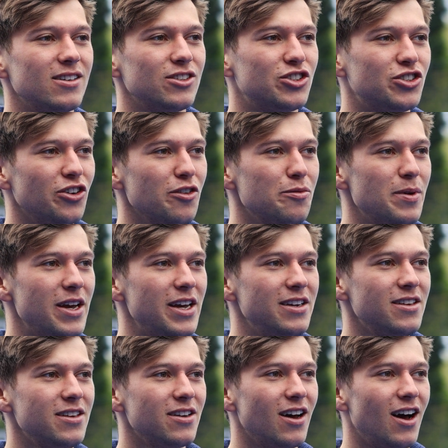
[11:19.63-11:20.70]
should have
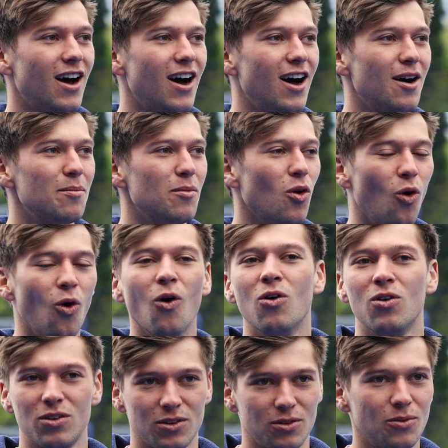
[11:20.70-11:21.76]
been,
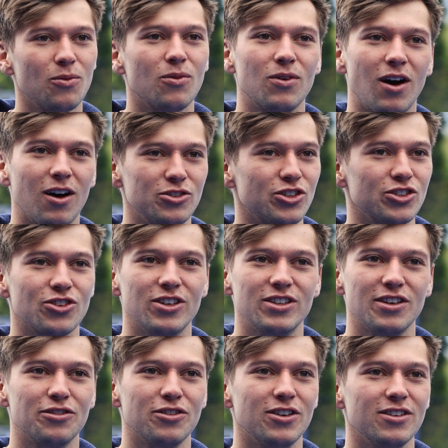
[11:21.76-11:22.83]
or I was just on
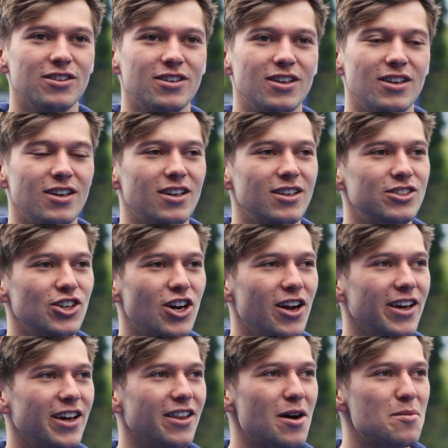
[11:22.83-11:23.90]
a different
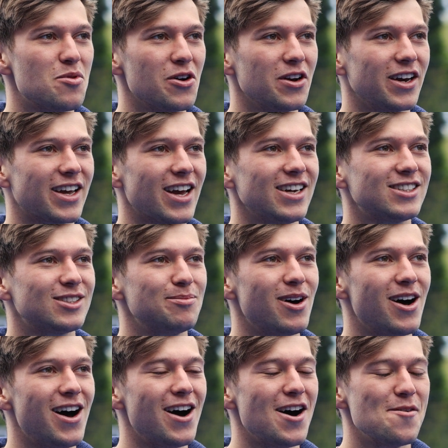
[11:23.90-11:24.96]
journey at that point, I guess. But